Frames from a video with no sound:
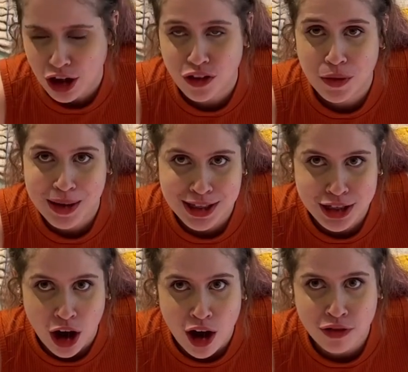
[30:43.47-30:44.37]
all the pins
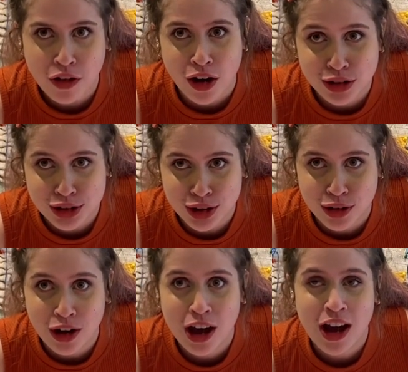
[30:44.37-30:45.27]
off.
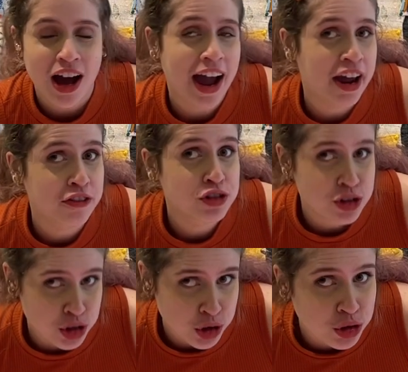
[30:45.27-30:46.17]
Also, I have
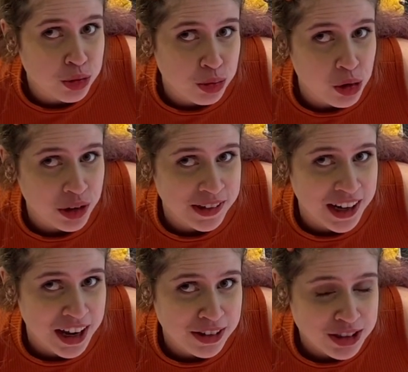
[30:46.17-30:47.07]
2 broken
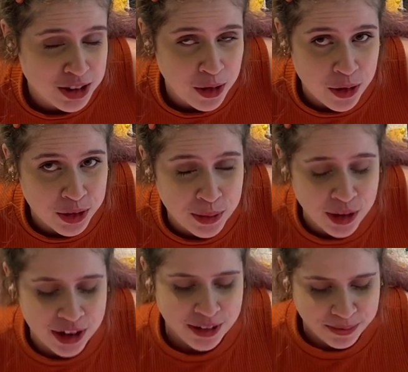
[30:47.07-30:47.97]
nails, not only
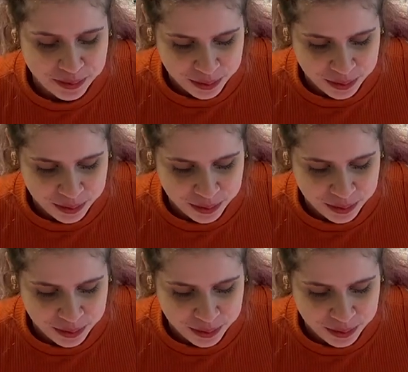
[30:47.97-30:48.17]
1.